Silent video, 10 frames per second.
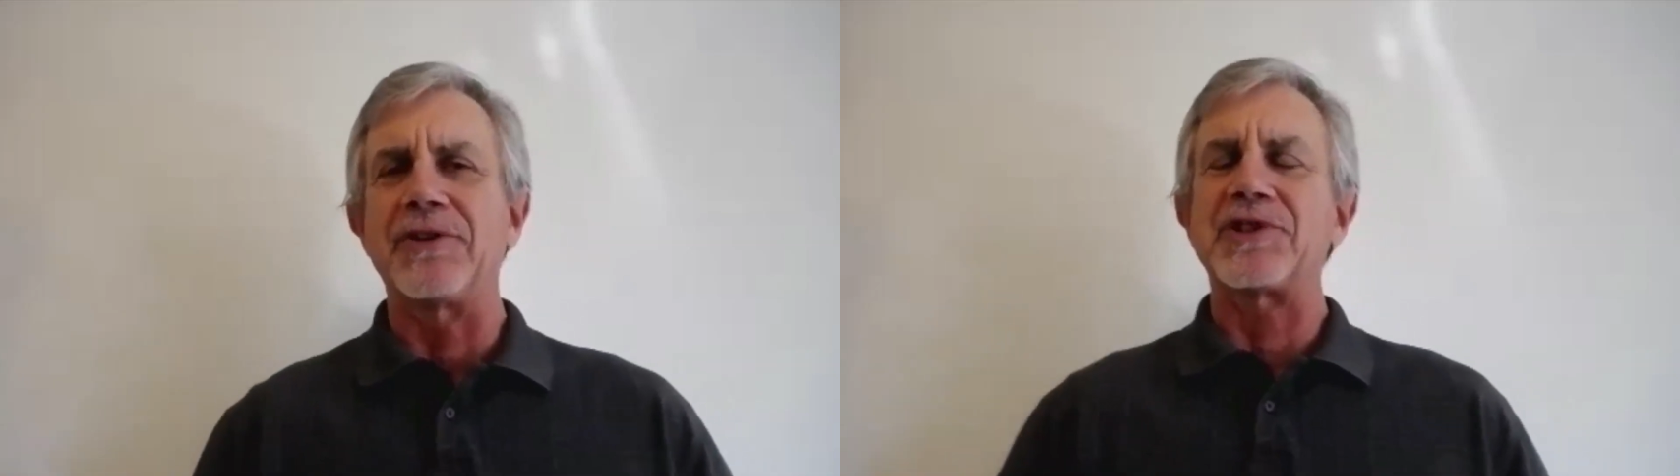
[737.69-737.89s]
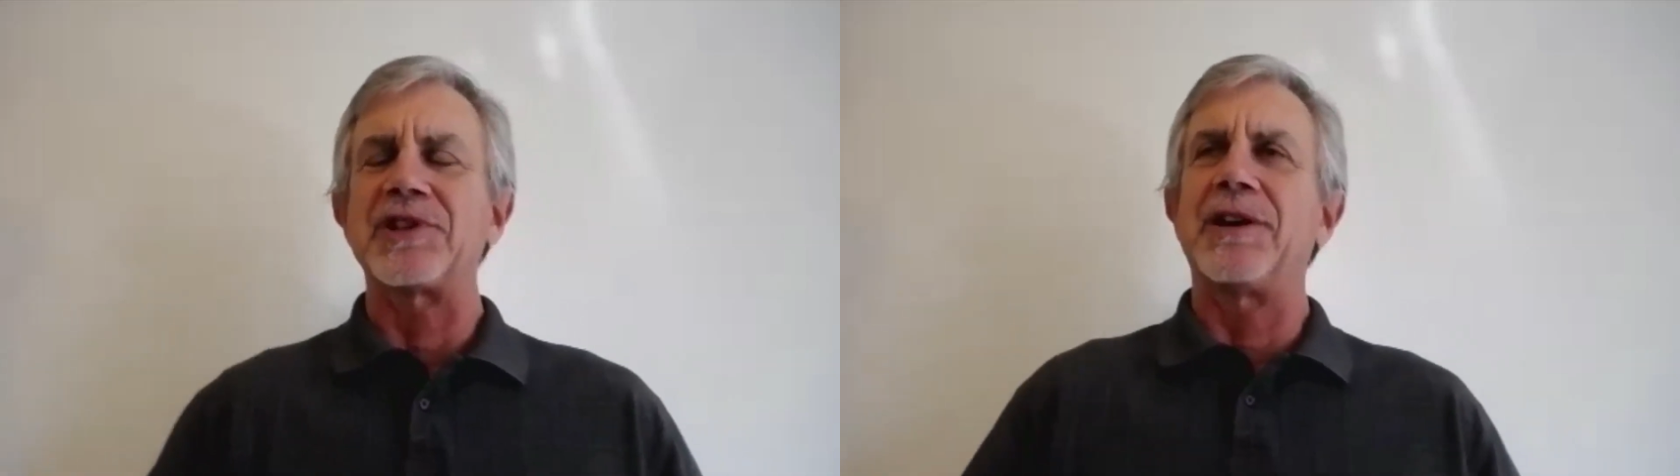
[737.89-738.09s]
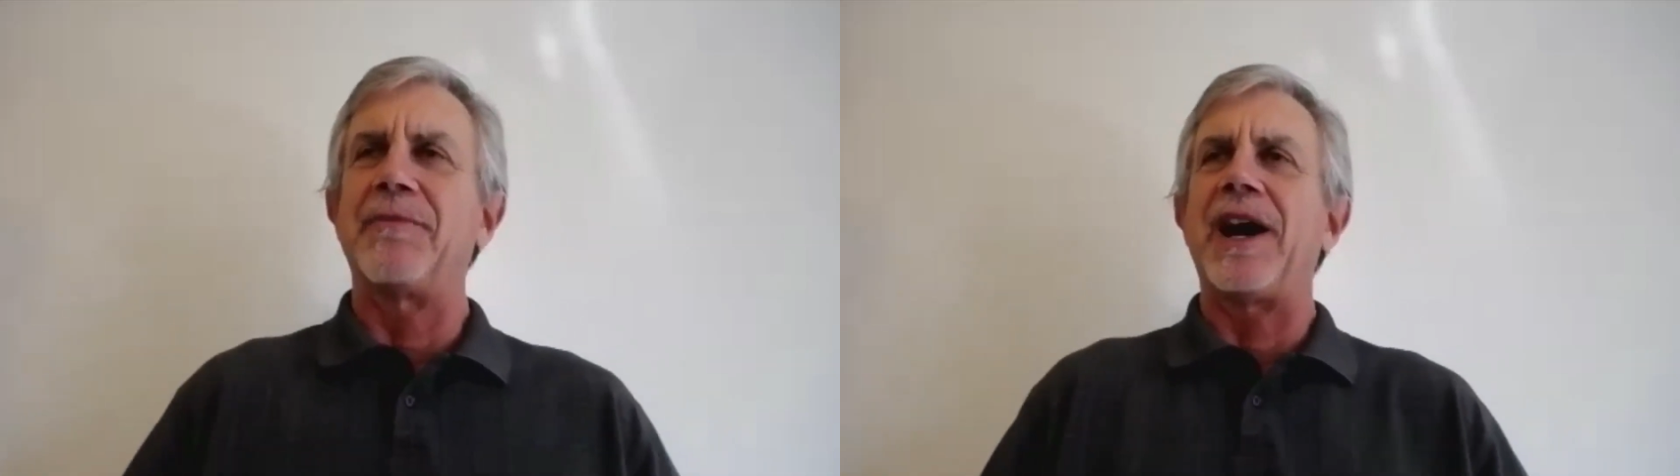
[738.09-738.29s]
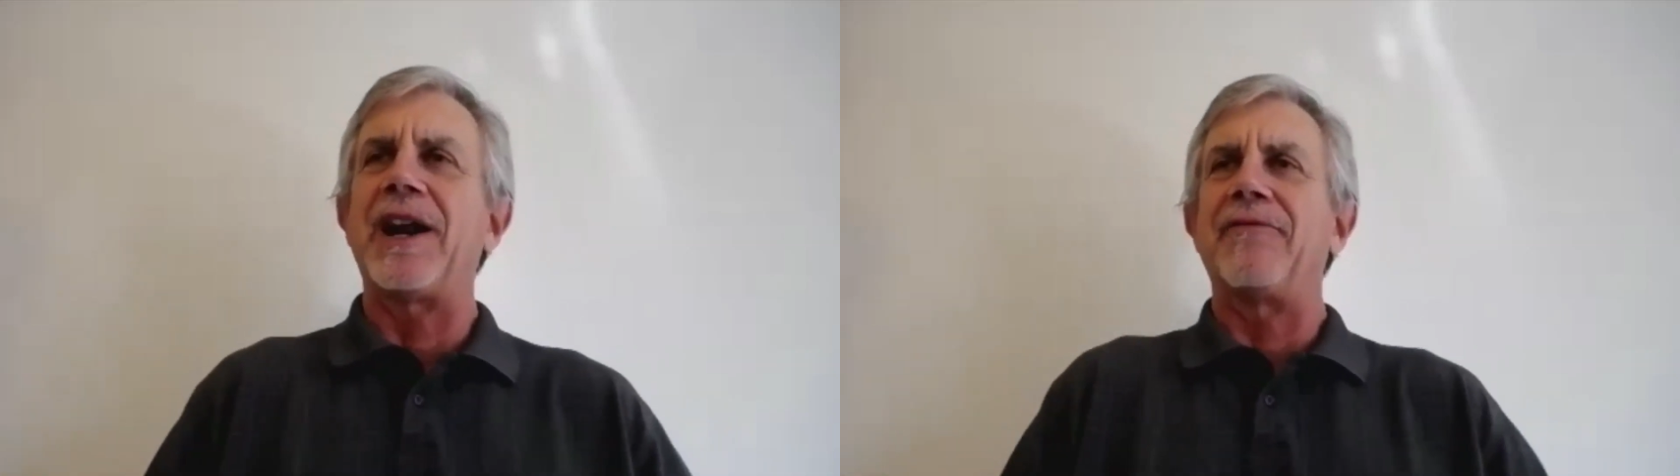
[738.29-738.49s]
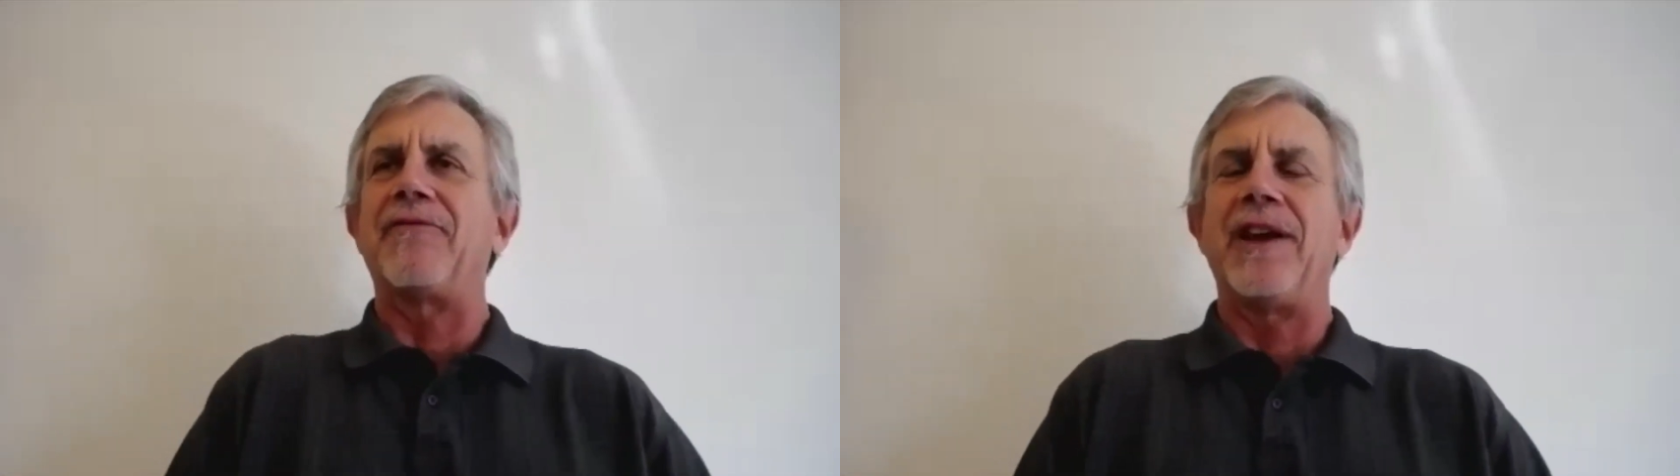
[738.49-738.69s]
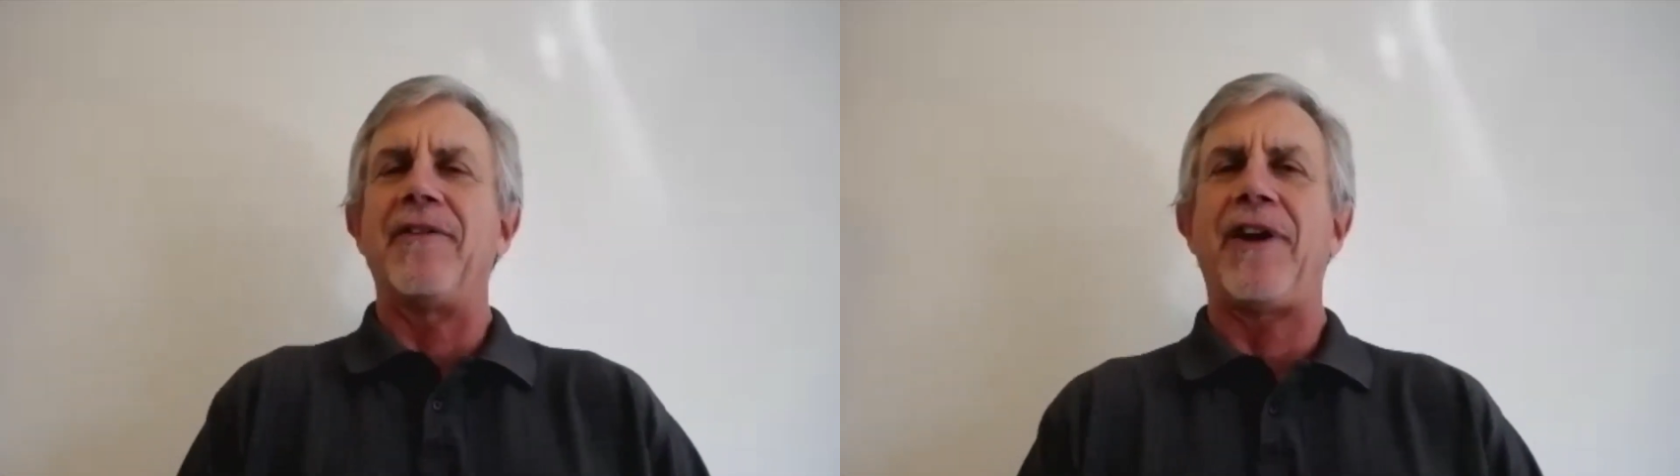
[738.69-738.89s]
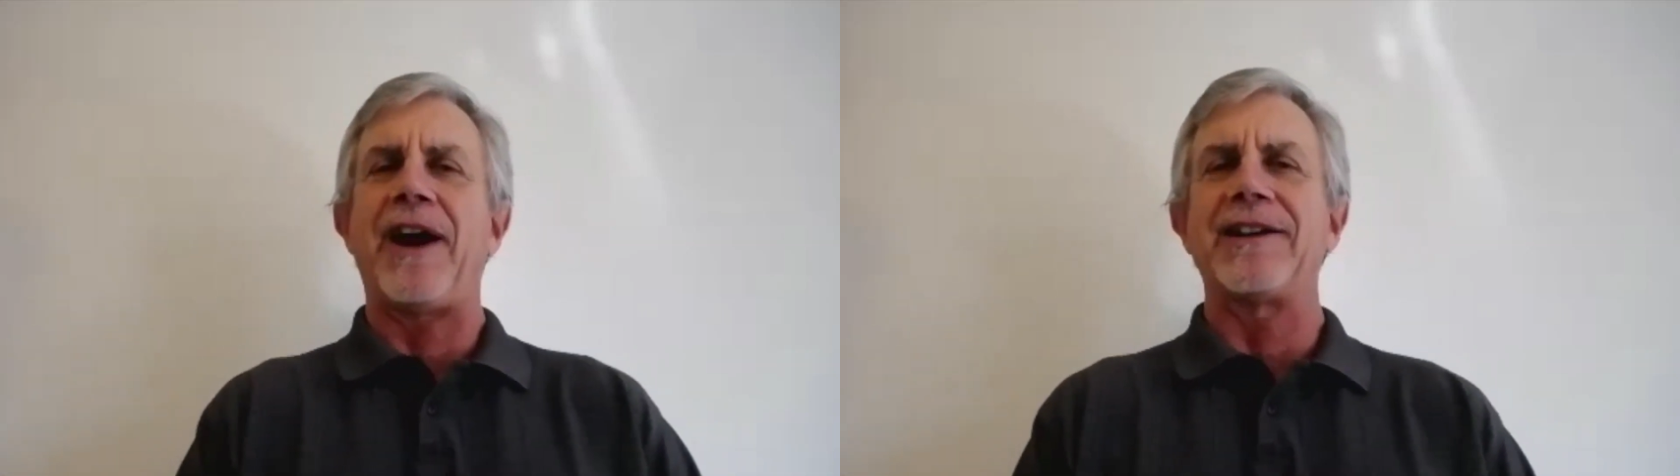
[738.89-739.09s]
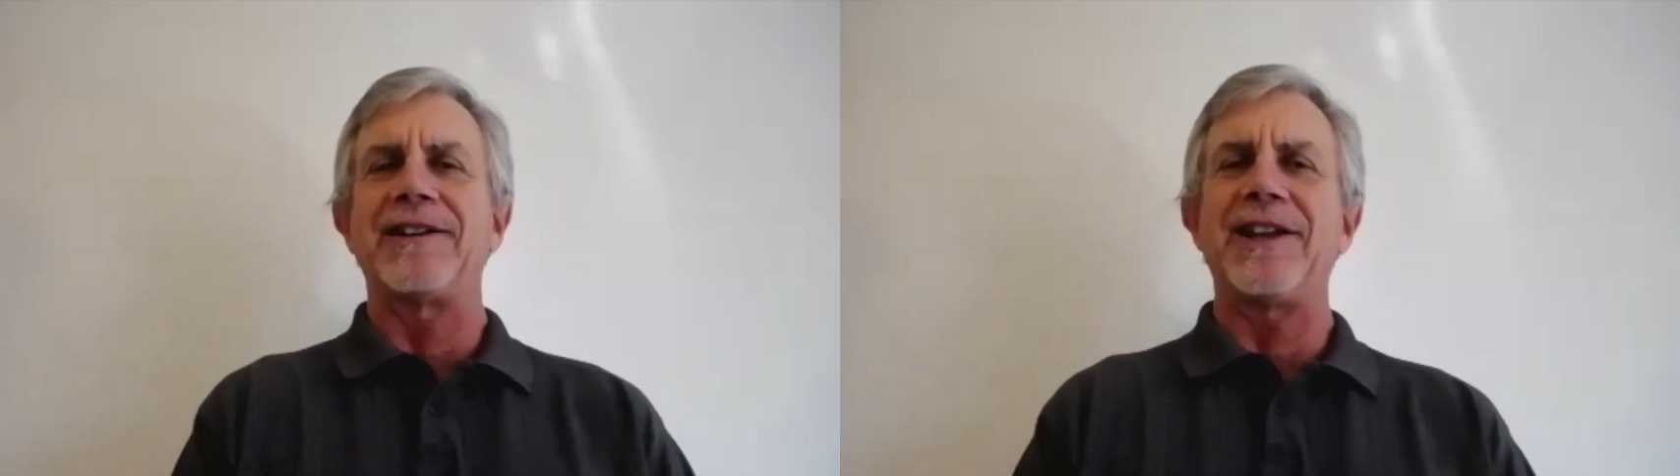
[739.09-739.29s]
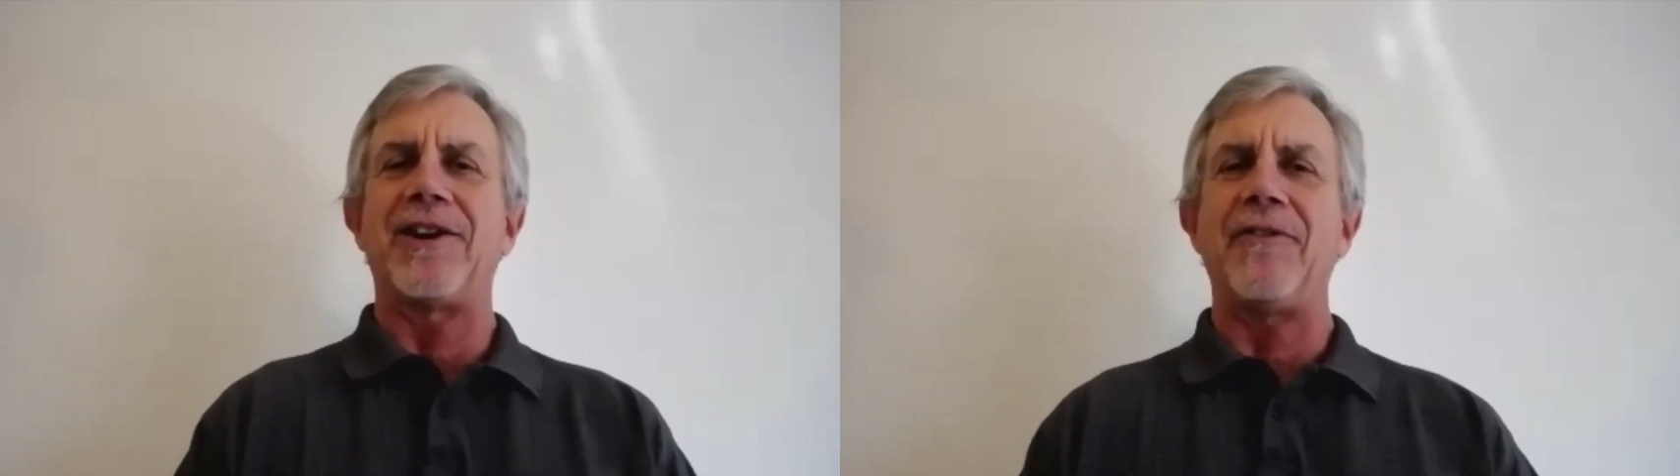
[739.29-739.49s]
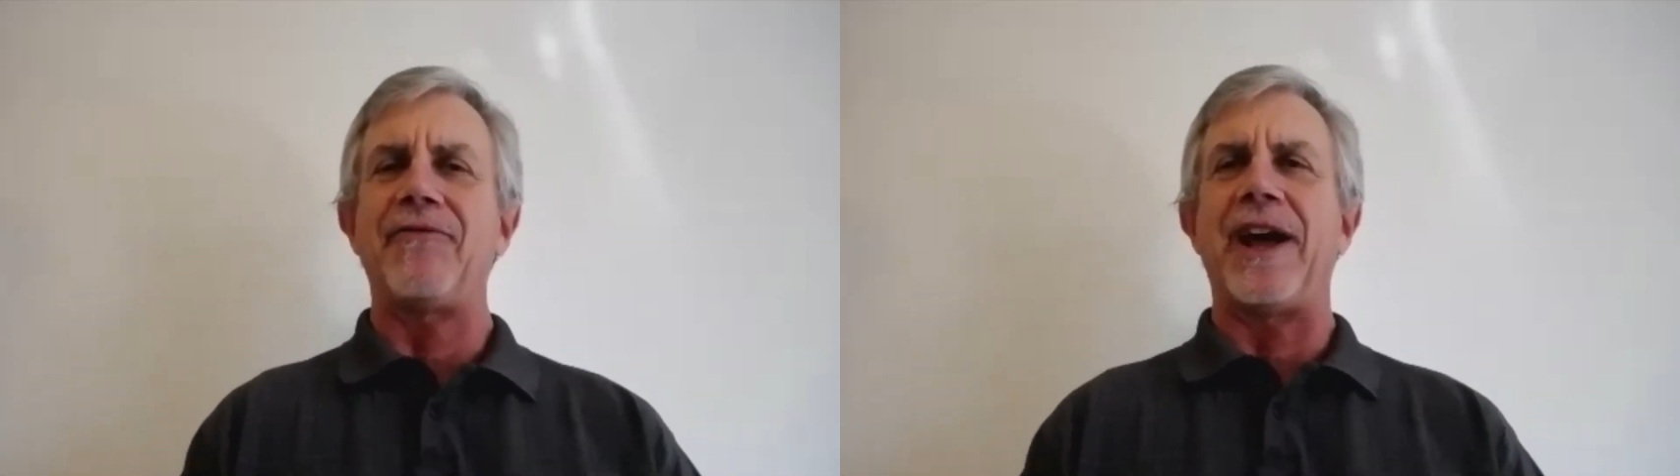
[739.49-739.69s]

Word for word: I was thinking about if, if I could get off